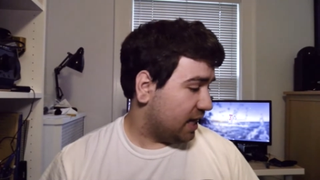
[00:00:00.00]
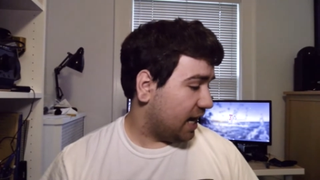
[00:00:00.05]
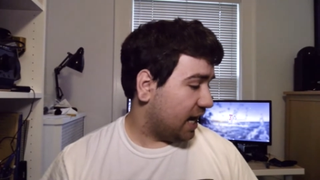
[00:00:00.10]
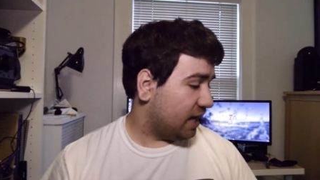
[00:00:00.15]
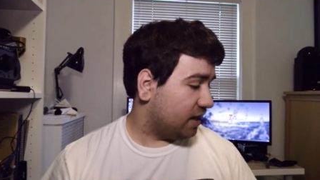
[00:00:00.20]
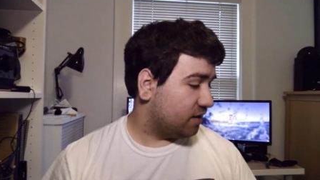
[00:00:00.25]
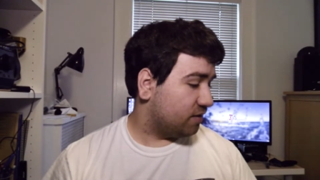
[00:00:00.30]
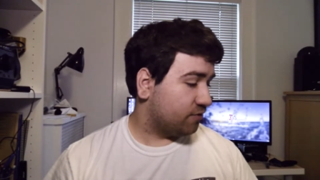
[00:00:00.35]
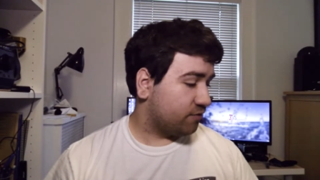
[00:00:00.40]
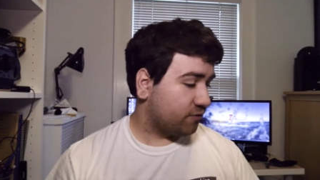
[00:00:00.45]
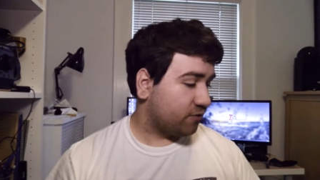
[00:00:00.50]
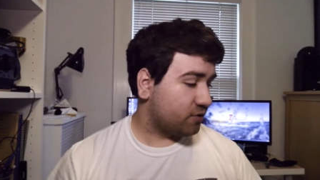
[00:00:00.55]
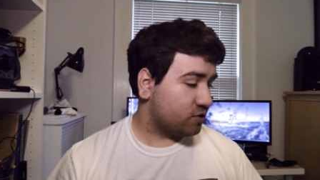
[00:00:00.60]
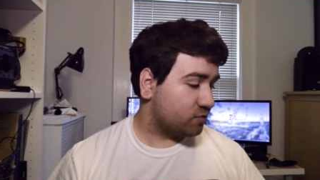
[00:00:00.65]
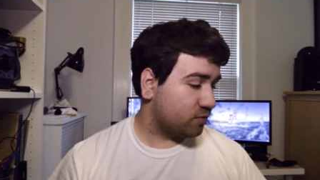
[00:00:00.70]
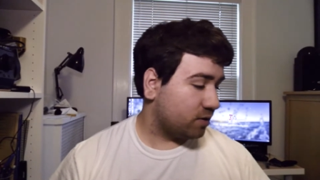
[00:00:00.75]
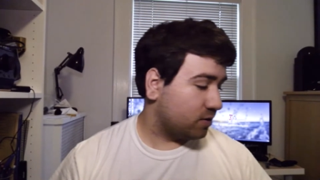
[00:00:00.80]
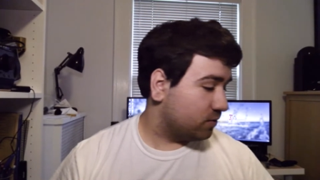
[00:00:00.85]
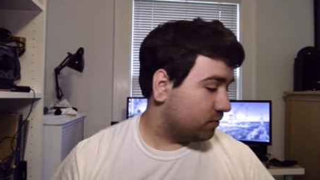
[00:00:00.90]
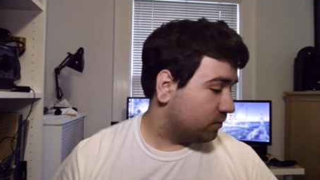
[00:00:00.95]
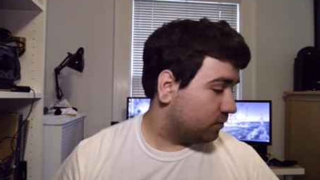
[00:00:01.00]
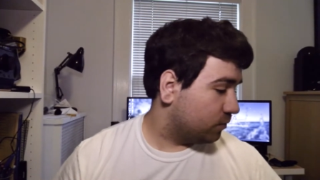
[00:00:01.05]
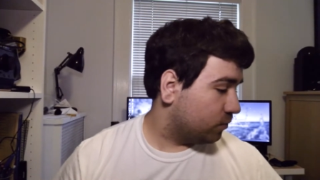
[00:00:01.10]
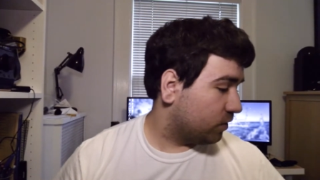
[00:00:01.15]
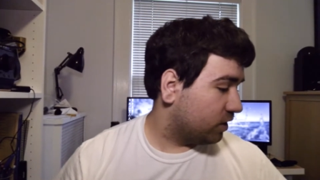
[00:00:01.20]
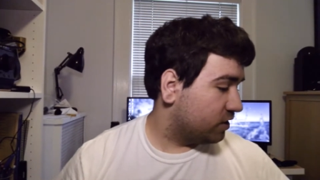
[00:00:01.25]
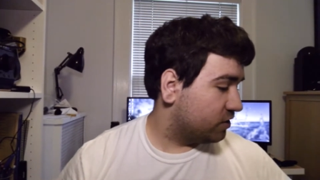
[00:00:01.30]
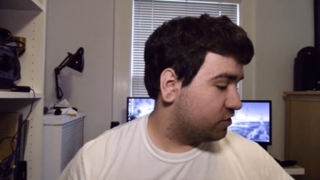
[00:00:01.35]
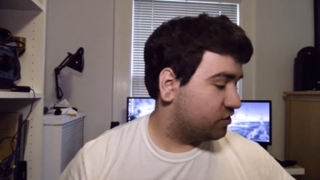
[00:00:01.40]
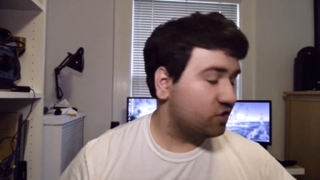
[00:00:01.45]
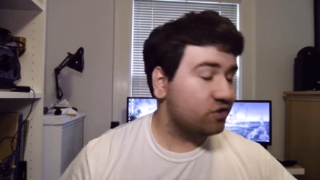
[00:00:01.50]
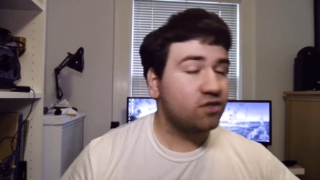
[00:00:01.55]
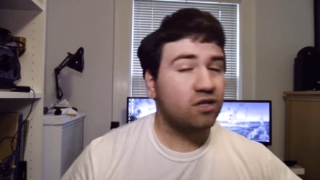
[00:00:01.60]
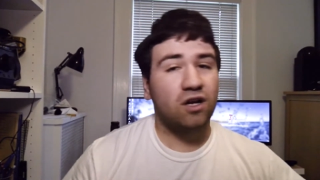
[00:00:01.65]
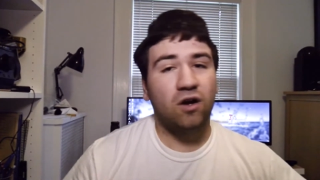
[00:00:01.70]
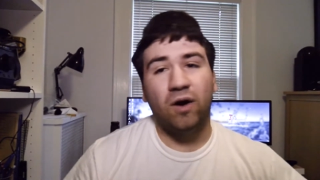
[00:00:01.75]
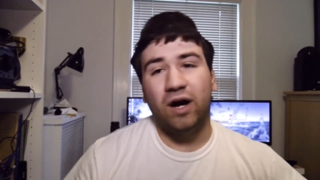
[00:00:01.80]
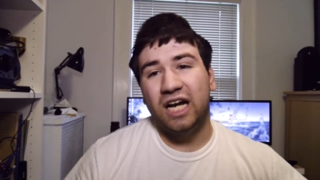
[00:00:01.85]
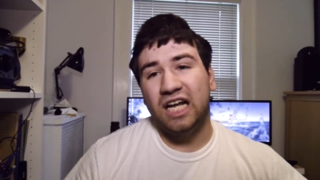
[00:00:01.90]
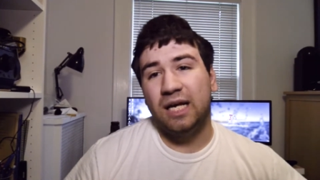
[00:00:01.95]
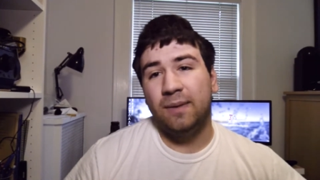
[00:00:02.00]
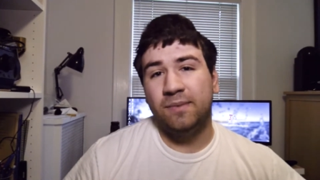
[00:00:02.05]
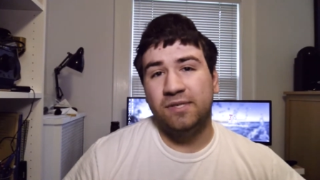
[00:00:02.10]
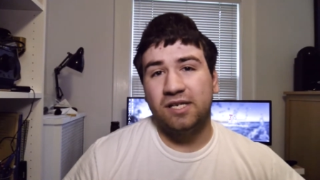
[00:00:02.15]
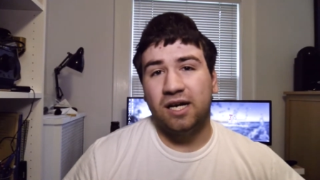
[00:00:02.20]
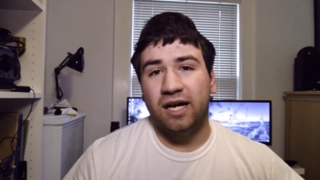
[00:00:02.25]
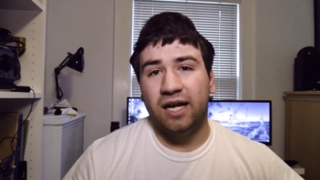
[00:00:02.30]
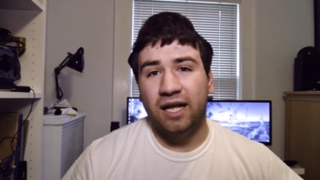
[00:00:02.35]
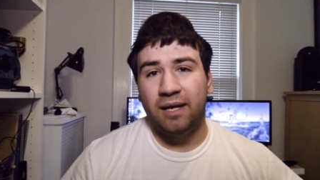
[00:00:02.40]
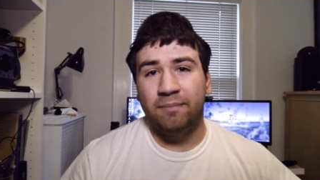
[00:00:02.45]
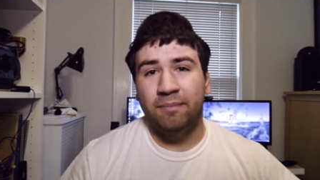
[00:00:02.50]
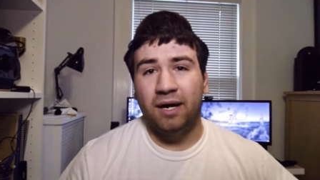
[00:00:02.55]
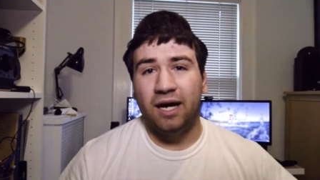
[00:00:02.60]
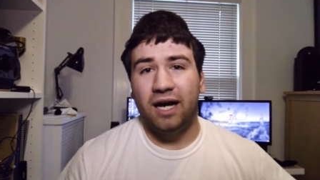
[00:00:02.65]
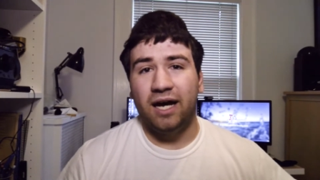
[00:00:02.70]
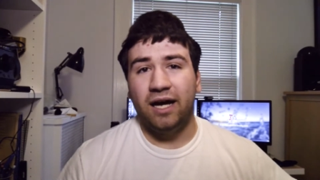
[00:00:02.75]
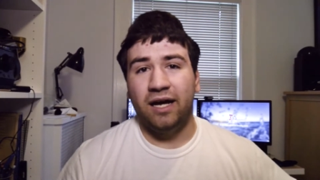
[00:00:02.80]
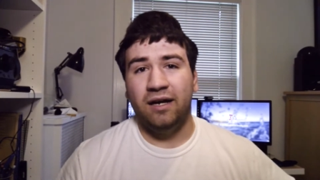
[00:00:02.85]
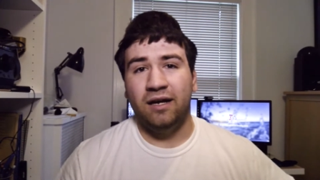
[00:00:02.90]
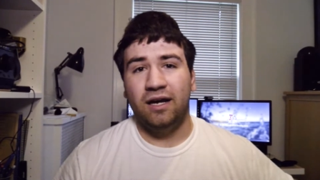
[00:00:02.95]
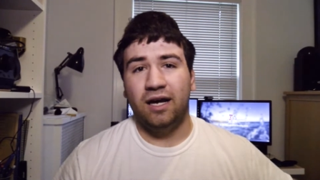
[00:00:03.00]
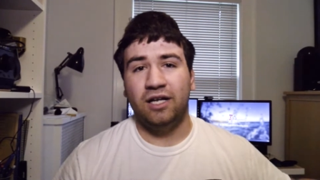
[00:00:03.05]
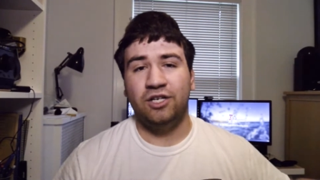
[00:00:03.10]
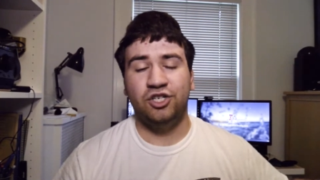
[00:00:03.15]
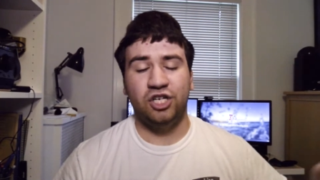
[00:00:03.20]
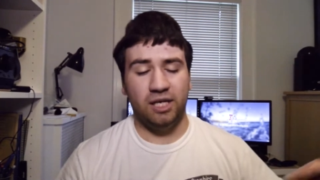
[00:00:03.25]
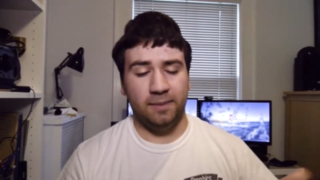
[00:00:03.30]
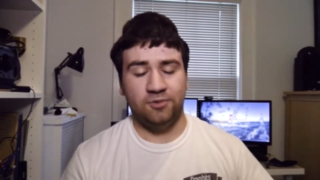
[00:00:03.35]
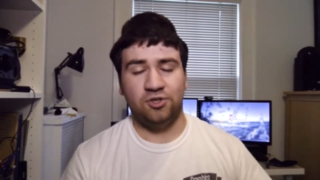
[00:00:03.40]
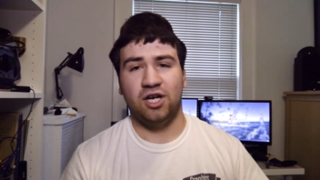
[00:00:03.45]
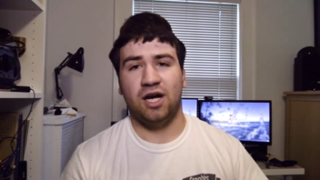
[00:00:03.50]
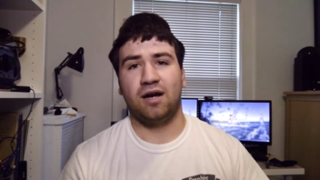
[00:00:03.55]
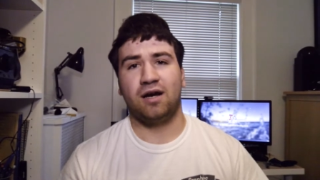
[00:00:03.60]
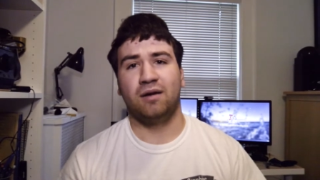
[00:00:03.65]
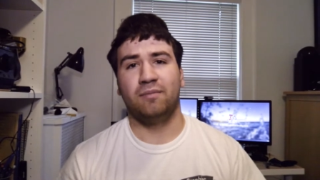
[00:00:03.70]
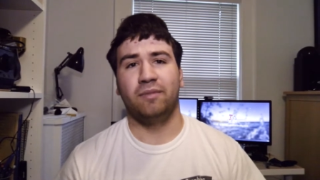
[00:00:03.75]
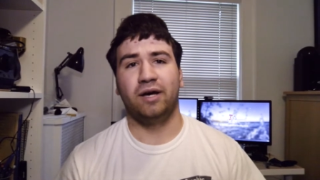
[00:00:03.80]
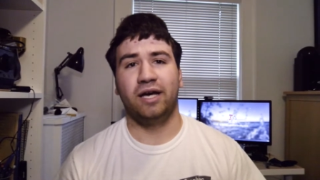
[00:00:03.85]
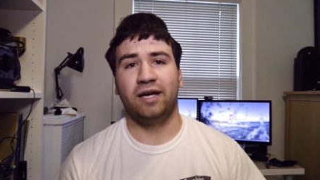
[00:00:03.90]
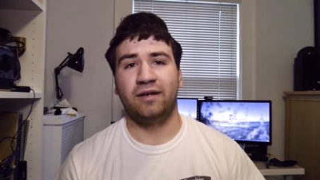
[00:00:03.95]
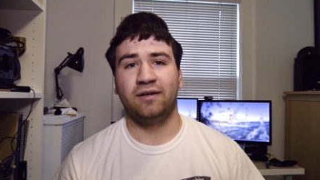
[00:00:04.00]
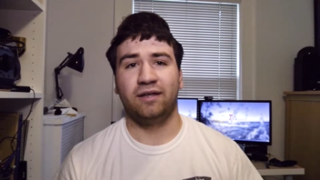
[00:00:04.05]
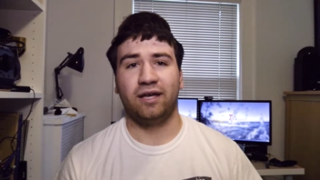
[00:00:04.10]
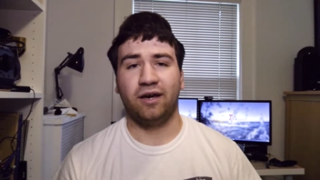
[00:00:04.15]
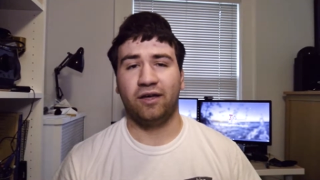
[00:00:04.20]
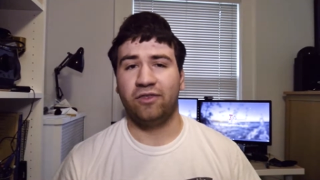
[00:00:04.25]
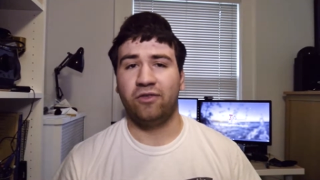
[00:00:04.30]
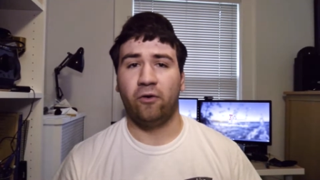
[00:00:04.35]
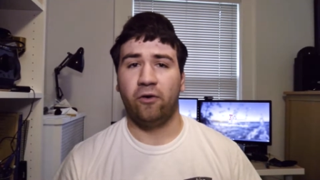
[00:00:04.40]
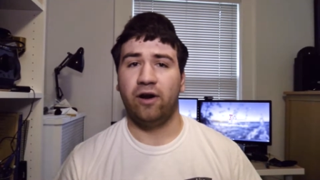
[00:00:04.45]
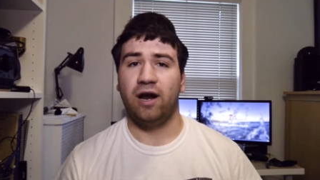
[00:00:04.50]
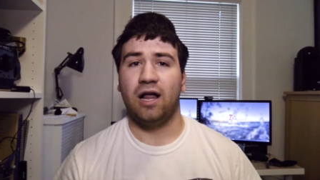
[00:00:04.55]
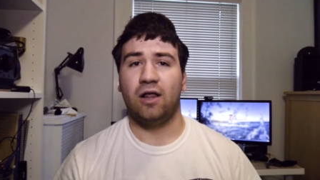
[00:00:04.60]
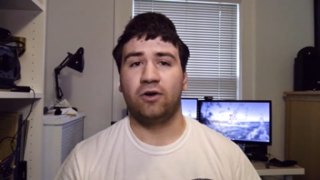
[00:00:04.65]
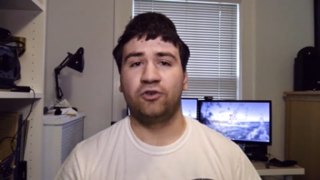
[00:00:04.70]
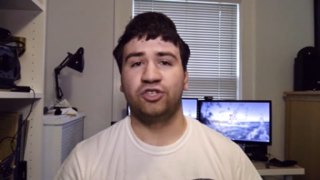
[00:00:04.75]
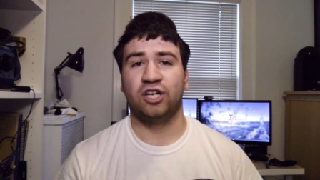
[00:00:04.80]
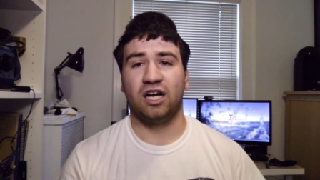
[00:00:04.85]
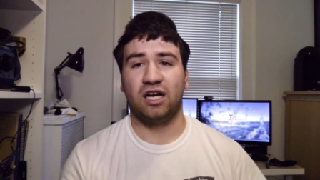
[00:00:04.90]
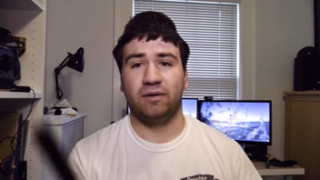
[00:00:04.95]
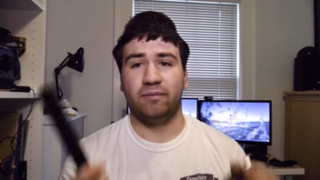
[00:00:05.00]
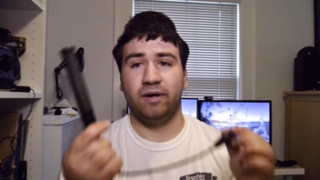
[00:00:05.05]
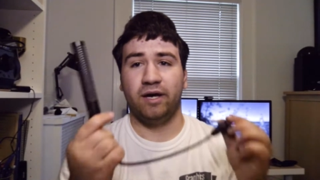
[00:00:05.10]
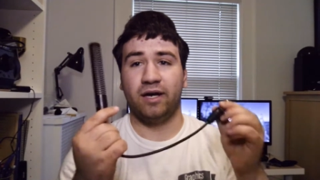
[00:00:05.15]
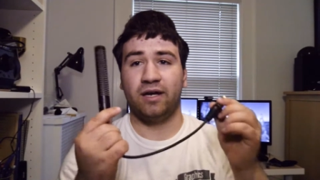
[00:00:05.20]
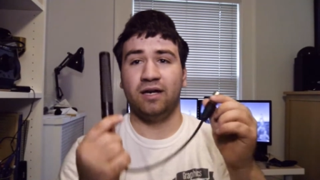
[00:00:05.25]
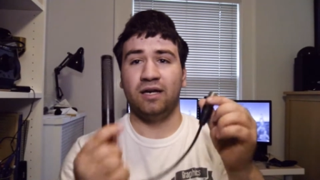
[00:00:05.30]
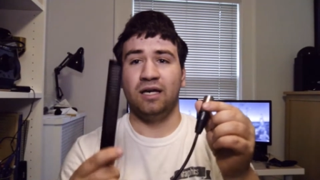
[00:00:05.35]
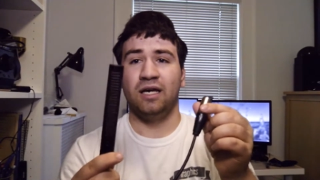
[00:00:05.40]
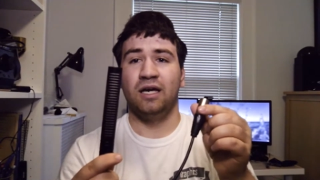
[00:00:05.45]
and the first one was just to go on Amazon and buy a cheap shotgun mic, like a $30 shotgun mic.